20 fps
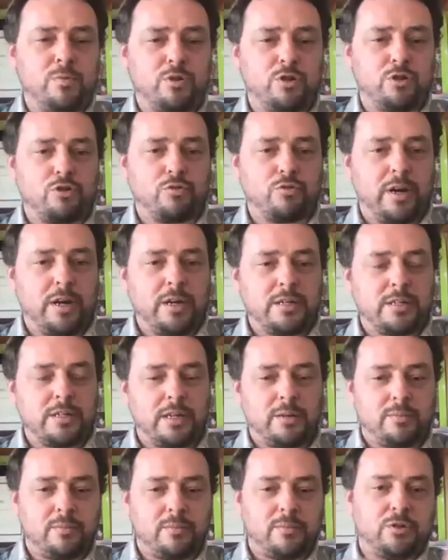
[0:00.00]
trays
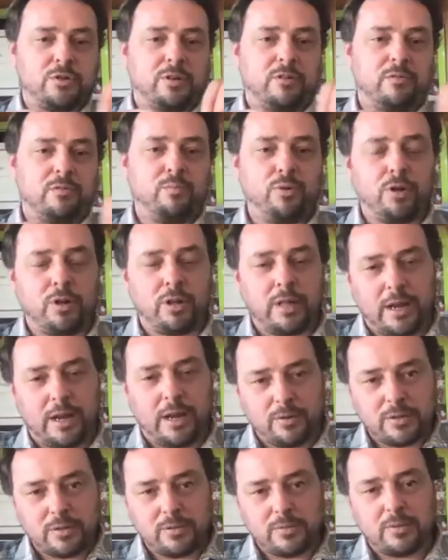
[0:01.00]
that sort of pull
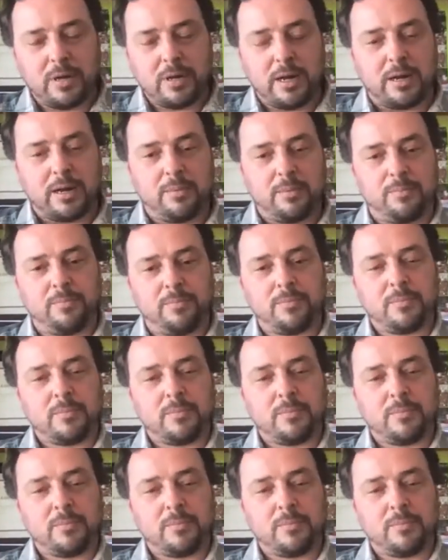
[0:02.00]
out um, uh,